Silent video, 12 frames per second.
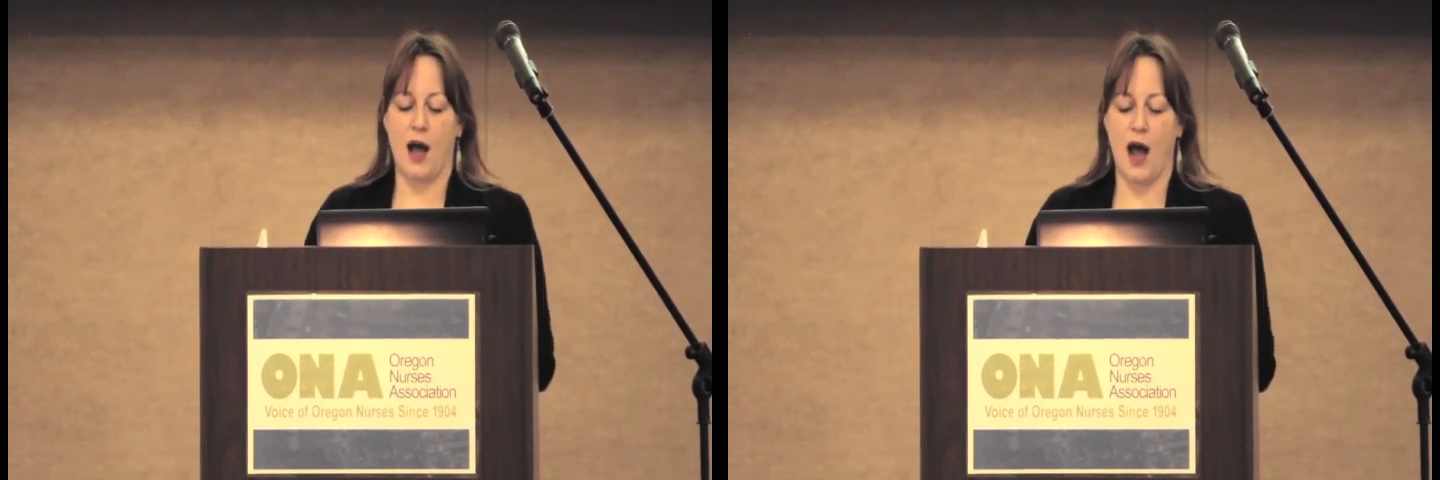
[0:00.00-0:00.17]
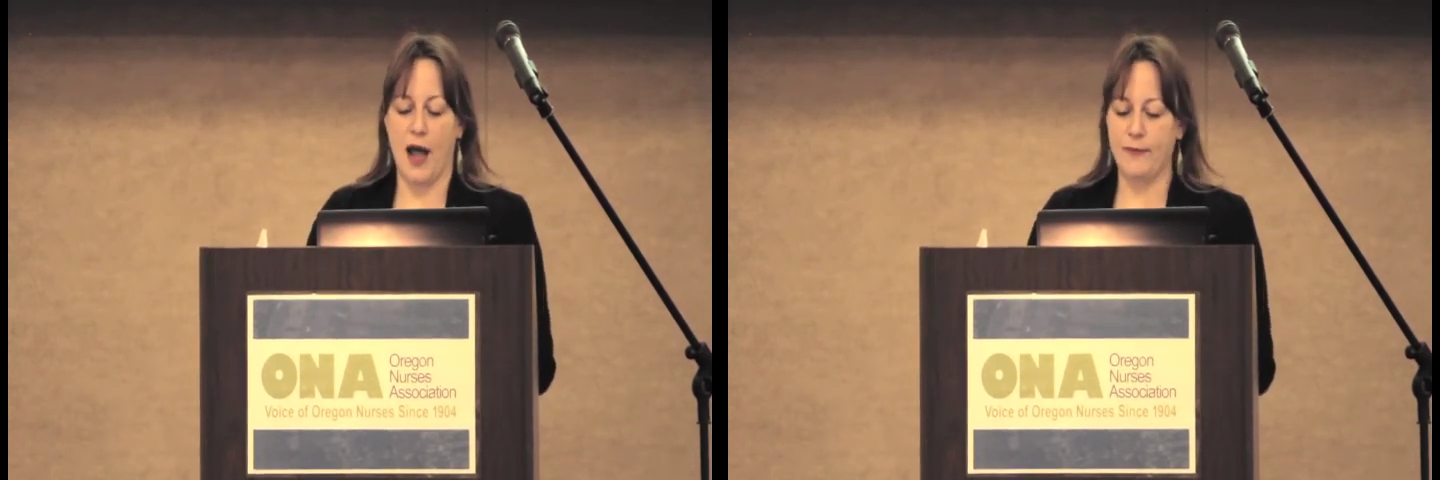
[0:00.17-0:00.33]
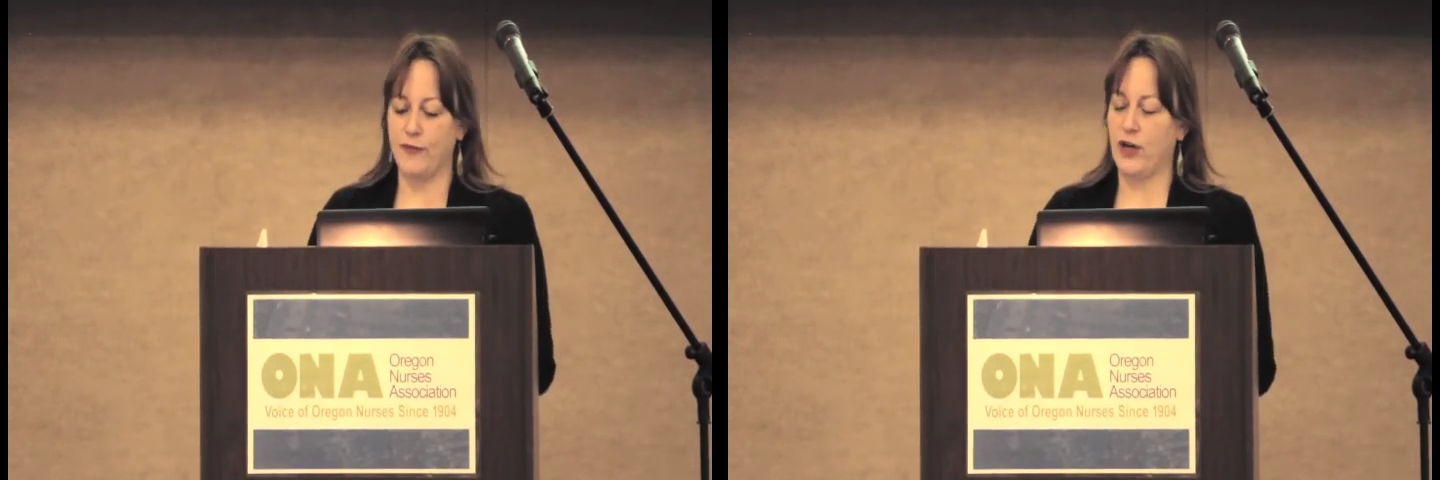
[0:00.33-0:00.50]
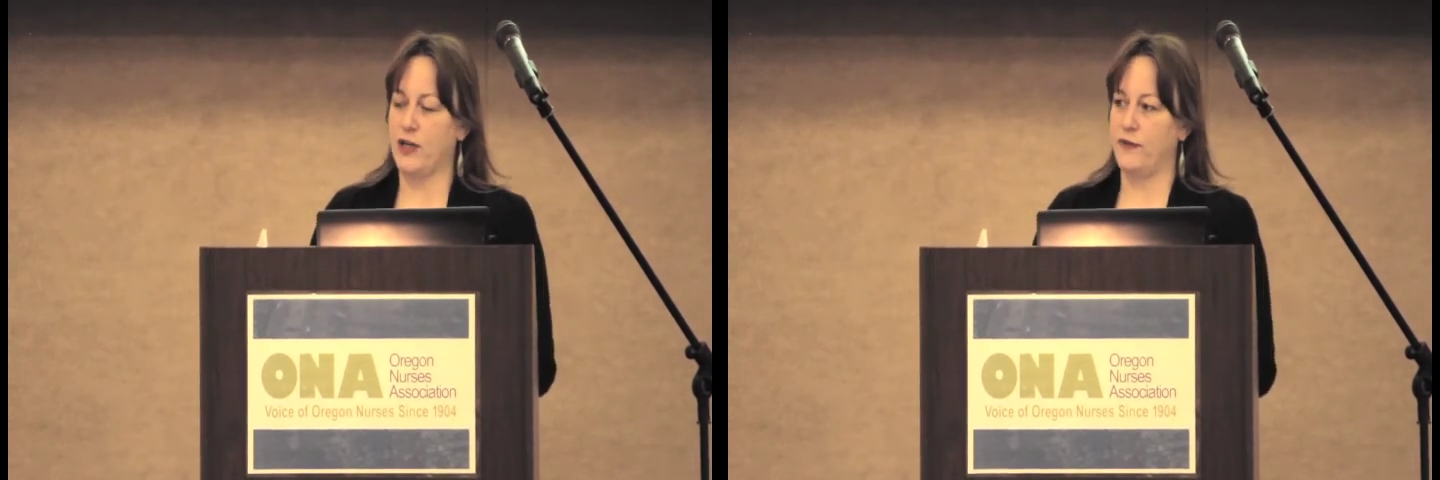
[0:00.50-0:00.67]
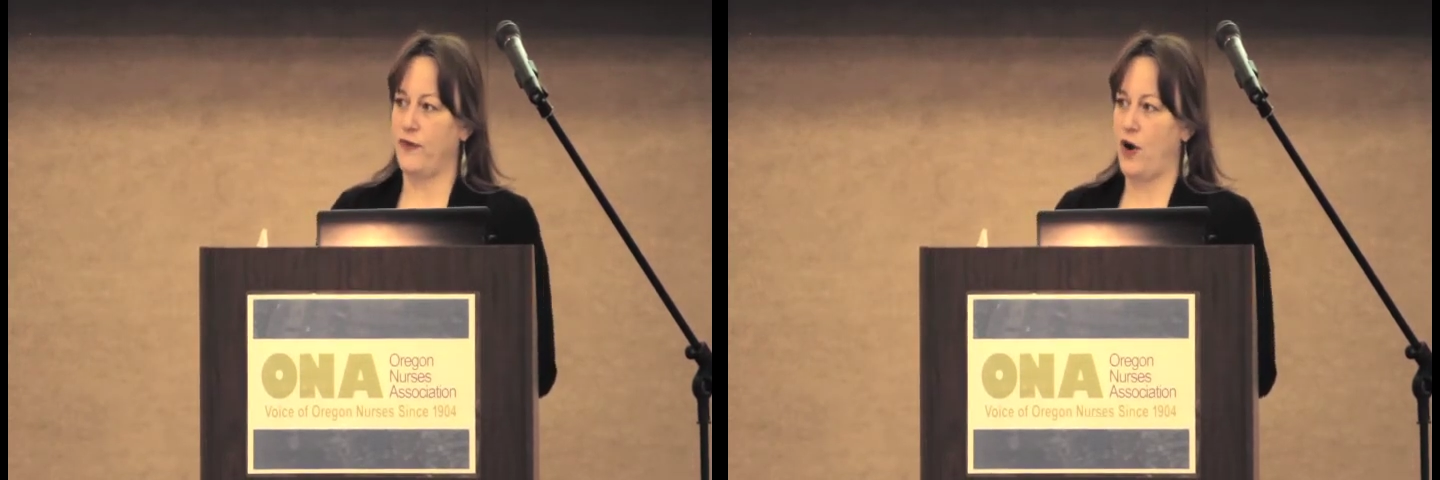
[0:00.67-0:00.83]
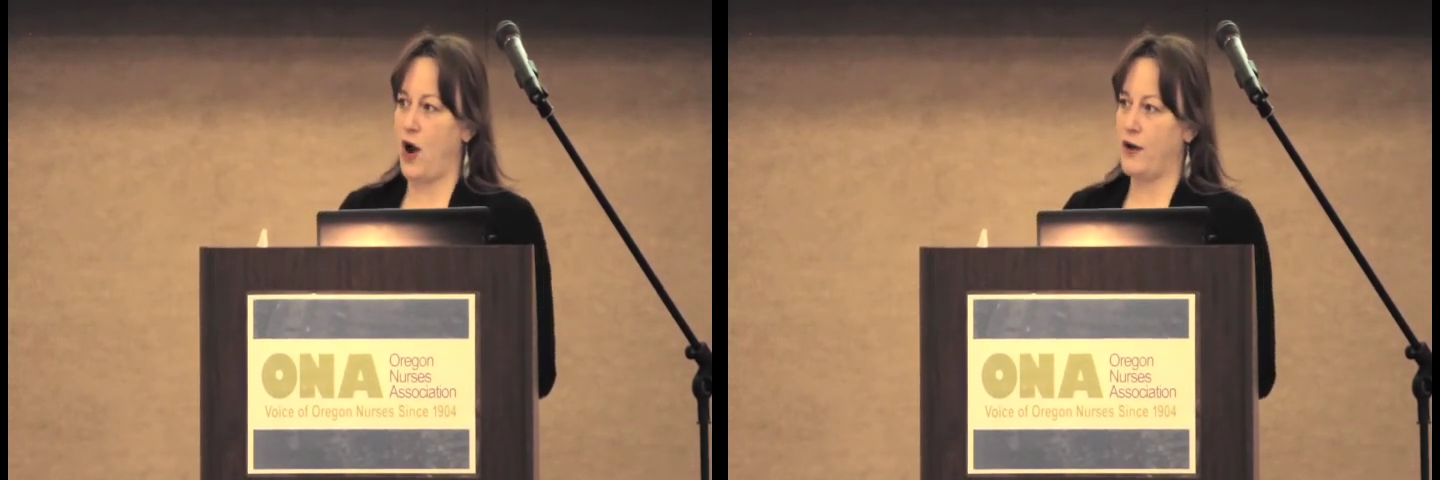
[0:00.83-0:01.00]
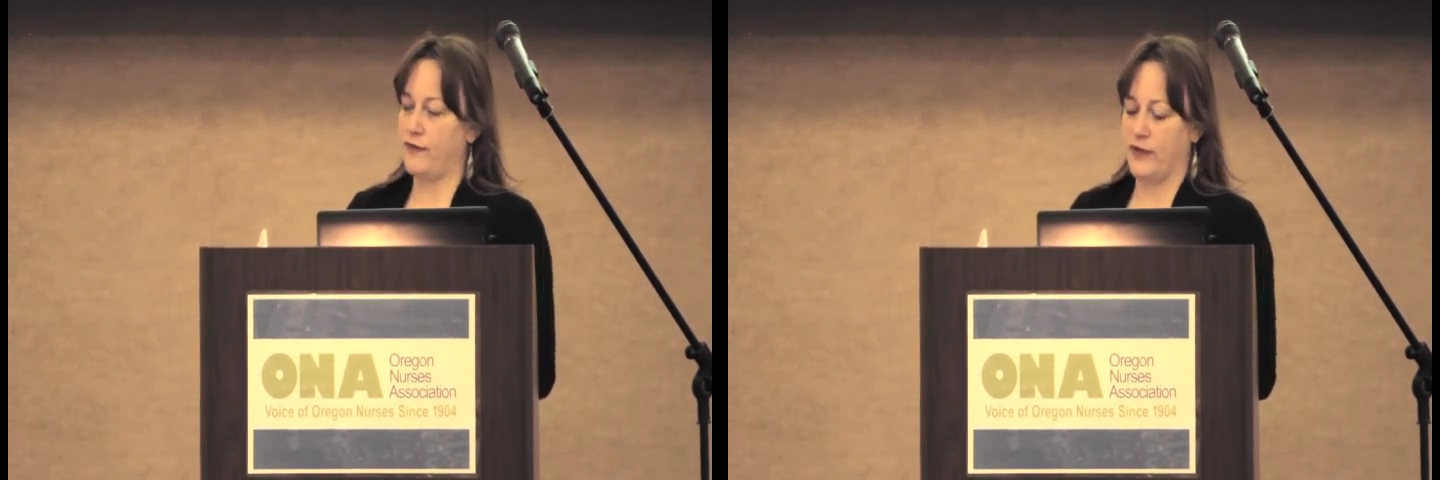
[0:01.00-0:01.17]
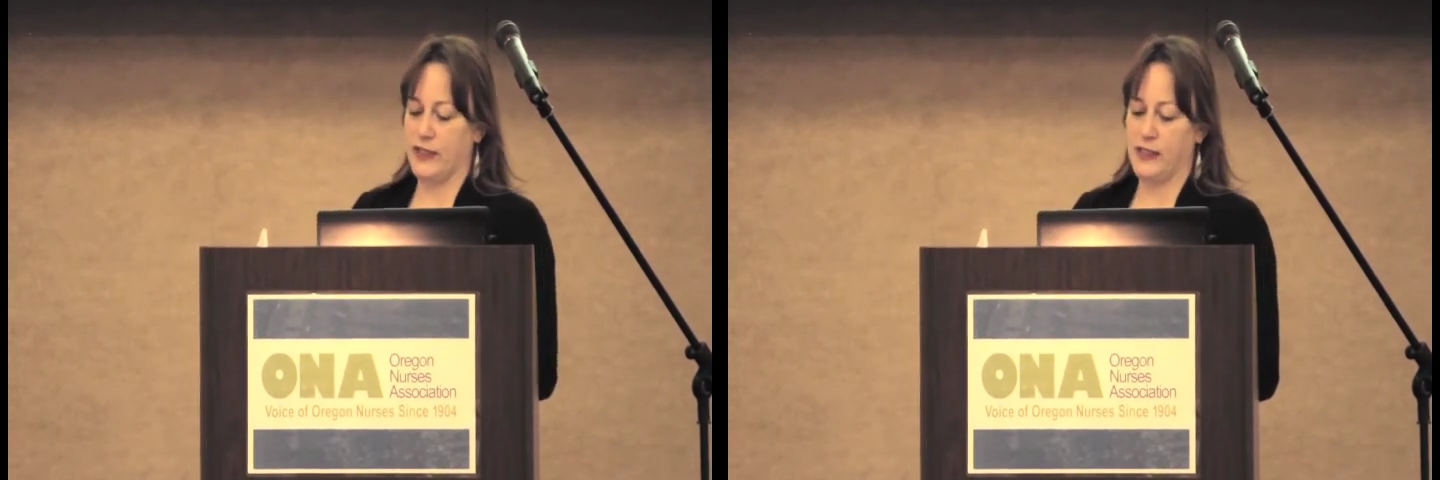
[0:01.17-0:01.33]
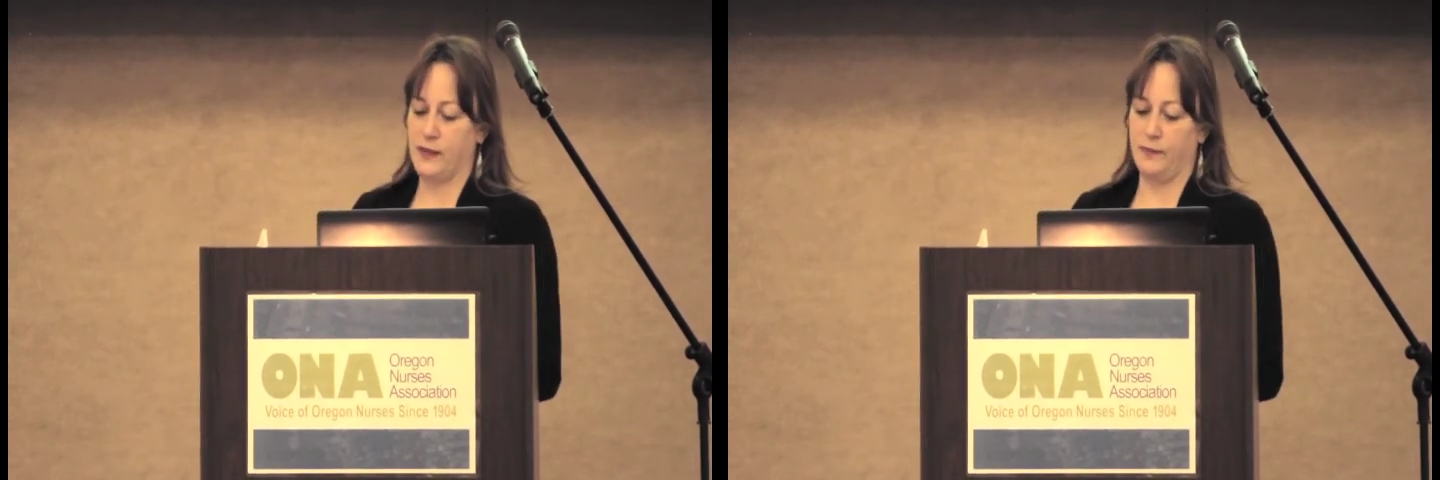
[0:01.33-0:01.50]
I'm running for
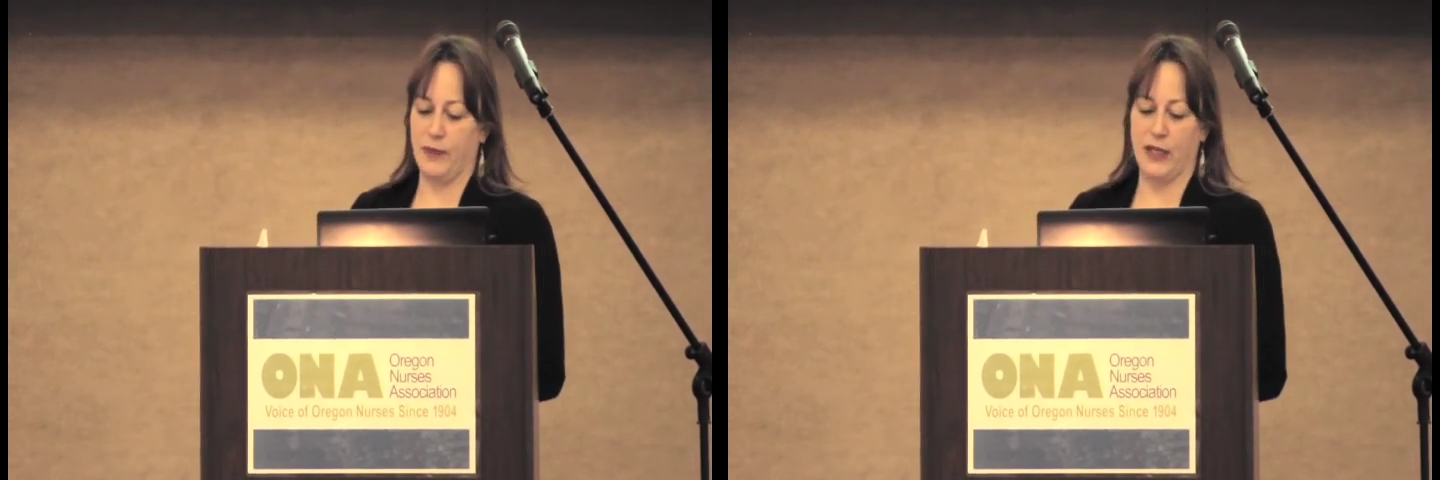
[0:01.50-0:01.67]
office